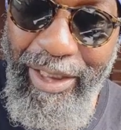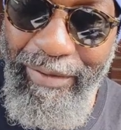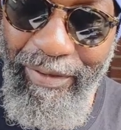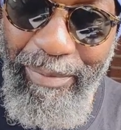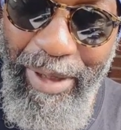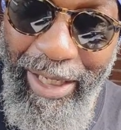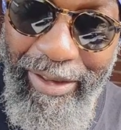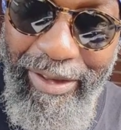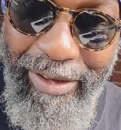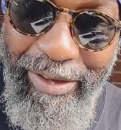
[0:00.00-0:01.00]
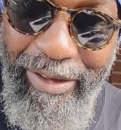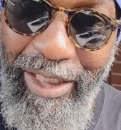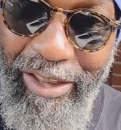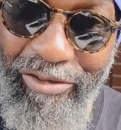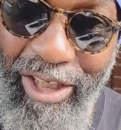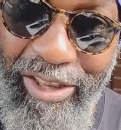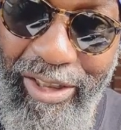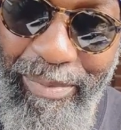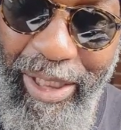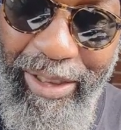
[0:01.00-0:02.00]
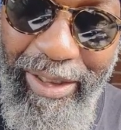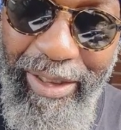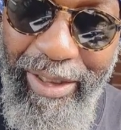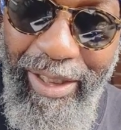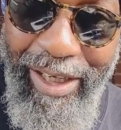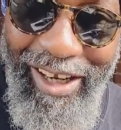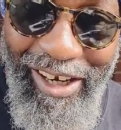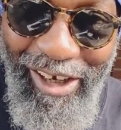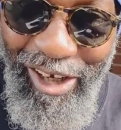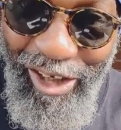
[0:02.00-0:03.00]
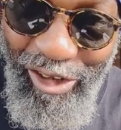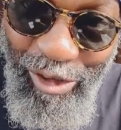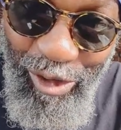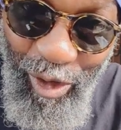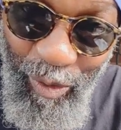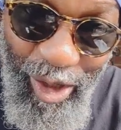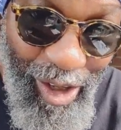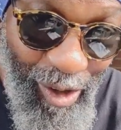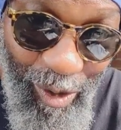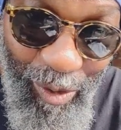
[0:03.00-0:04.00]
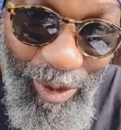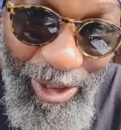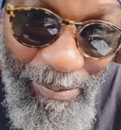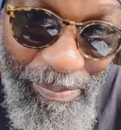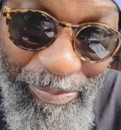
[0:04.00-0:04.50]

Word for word: T from the Pattersons, taking the train to Tibet. Let you know what I only